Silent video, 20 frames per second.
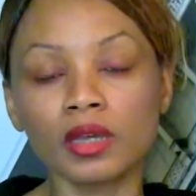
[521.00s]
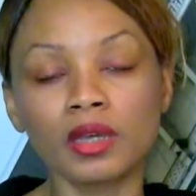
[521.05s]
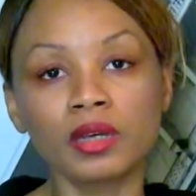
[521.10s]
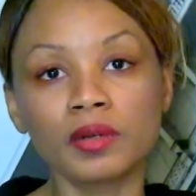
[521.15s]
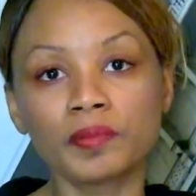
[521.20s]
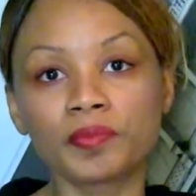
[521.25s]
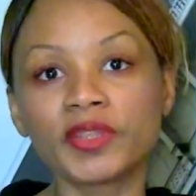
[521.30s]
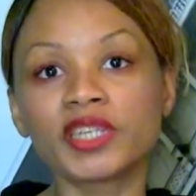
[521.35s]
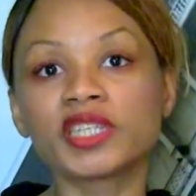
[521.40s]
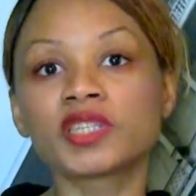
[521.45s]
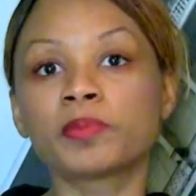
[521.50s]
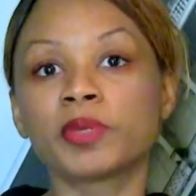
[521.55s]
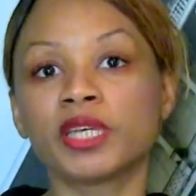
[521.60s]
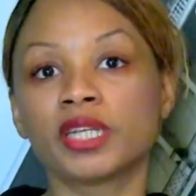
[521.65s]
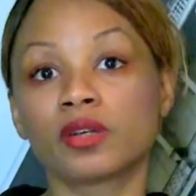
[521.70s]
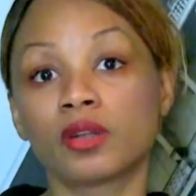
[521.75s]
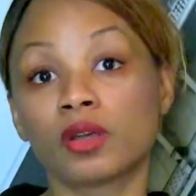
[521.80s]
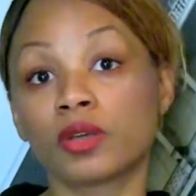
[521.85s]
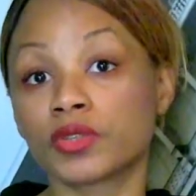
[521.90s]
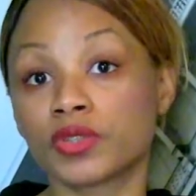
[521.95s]
um, is
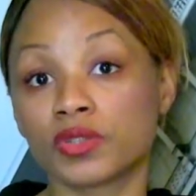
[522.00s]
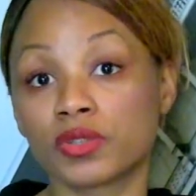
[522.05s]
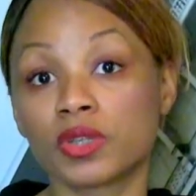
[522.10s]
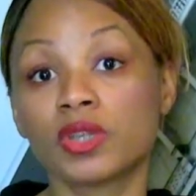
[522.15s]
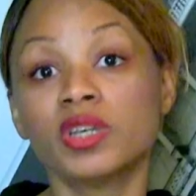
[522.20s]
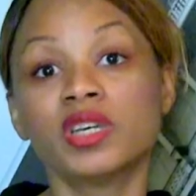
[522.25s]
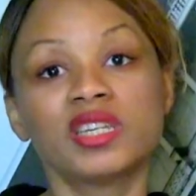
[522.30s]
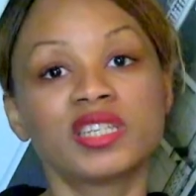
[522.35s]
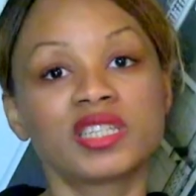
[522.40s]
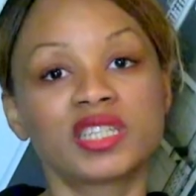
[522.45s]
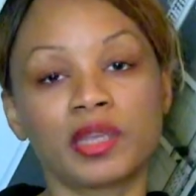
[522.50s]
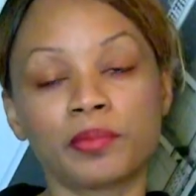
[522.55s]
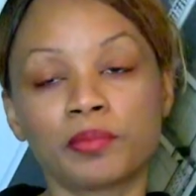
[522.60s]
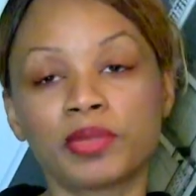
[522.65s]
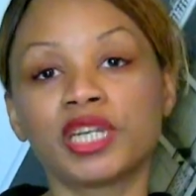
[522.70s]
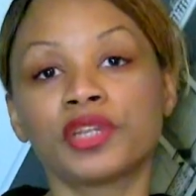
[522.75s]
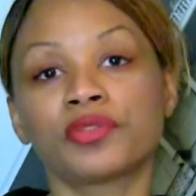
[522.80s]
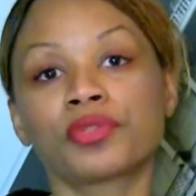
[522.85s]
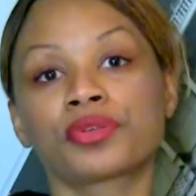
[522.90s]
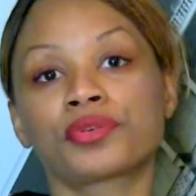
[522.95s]
being lost
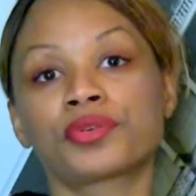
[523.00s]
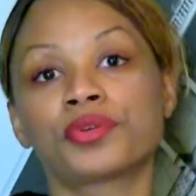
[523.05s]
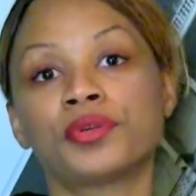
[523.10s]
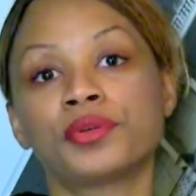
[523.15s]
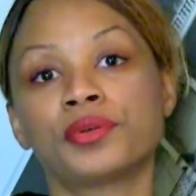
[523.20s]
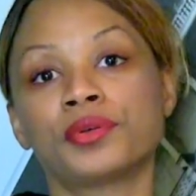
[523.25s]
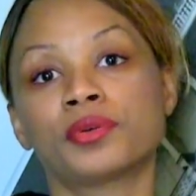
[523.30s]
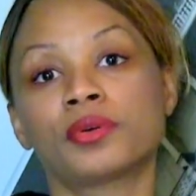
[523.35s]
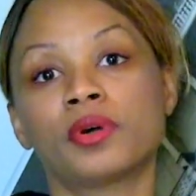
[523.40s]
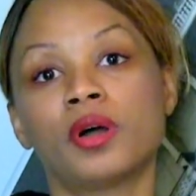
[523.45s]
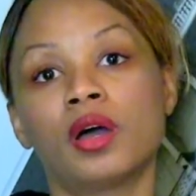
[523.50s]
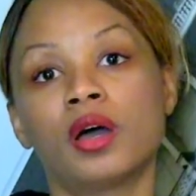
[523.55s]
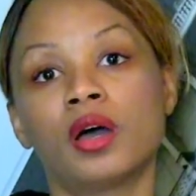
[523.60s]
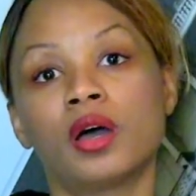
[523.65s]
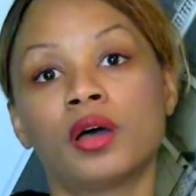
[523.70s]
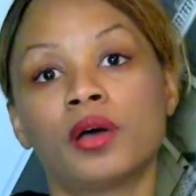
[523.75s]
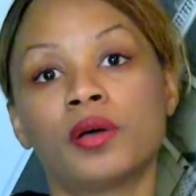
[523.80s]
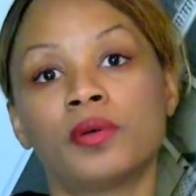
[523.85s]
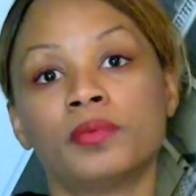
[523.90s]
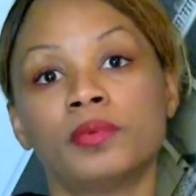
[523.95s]
simply through
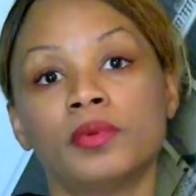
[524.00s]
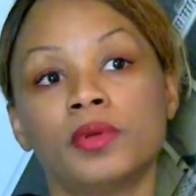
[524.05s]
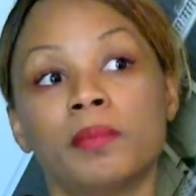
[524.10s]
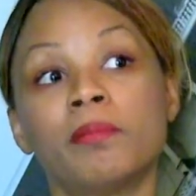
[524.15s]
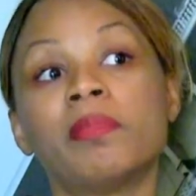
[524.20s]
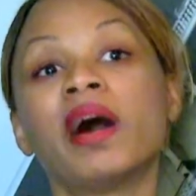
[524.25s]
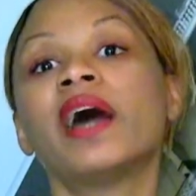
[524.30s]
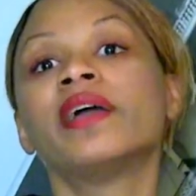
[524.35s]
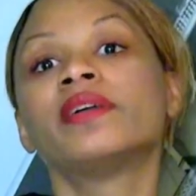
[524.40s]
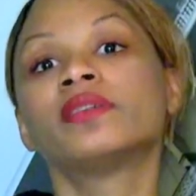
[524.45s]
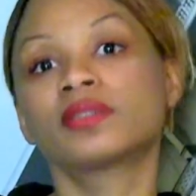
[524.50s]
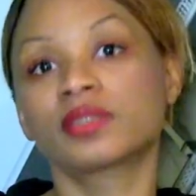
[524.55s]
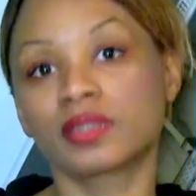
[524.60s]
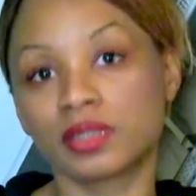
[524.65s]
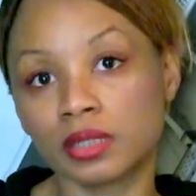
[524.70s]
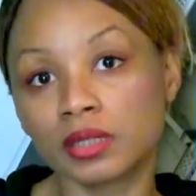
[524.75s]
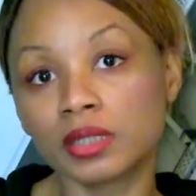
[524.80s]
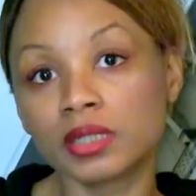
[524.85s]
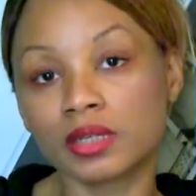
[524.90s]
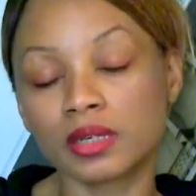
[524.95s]
uh,
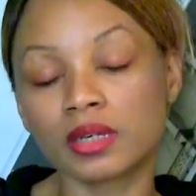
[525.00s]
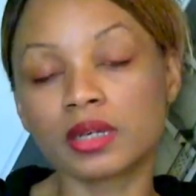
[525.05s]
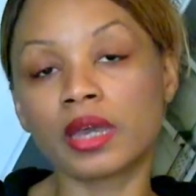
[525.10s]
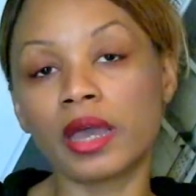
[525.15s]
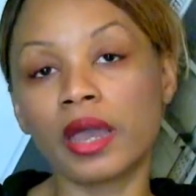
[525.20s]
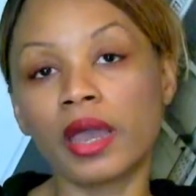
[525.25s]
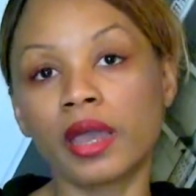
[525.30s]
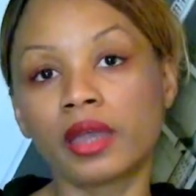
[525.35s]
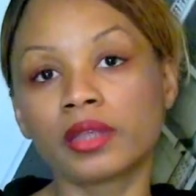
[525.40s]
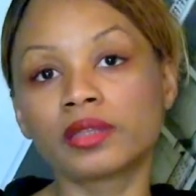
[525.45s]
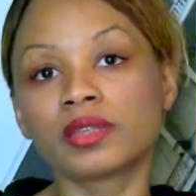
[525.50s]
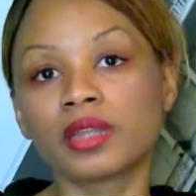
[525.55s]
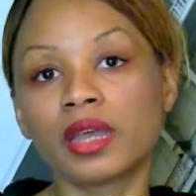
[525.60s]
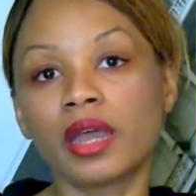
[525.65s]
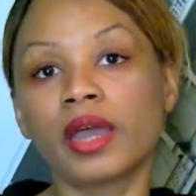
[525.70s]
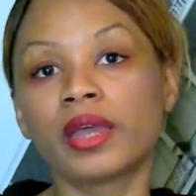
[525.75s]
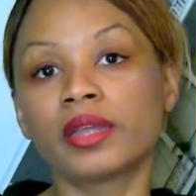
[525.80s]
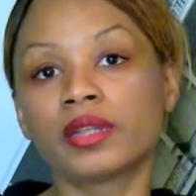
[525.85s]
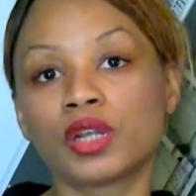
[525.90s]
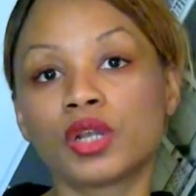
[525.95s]
bias and,
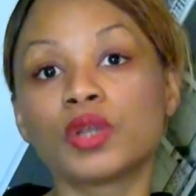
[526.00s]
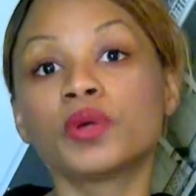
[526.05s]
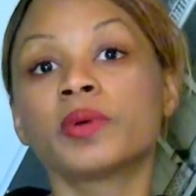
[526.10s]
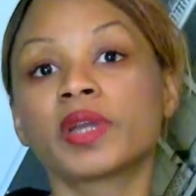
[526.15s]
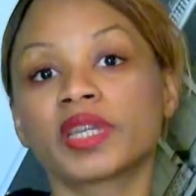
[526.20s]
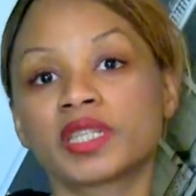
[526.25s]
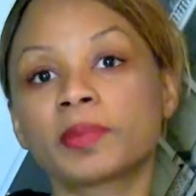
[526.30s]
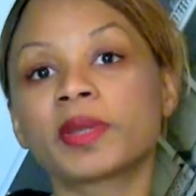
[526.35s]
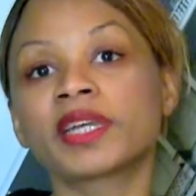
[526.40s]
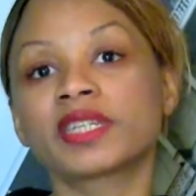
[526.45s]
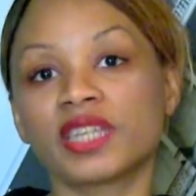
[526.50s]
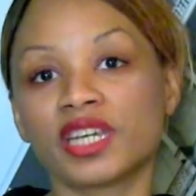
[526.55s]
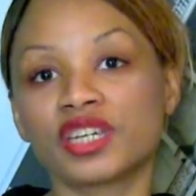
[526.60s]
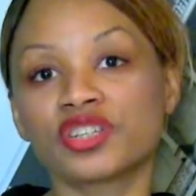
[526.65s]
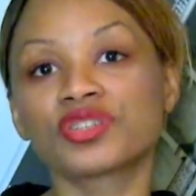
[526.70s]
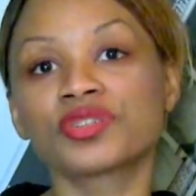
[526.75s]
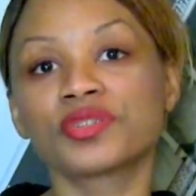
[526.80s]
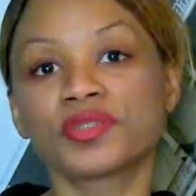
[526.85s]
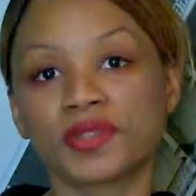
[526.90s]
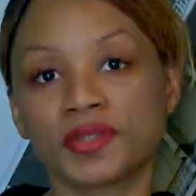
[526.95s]
and low
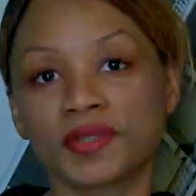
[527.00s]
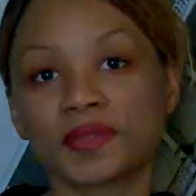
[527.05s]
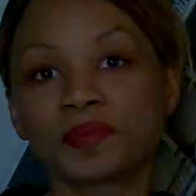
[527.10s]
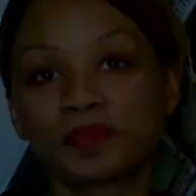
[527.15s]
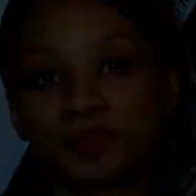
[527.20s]
expectations.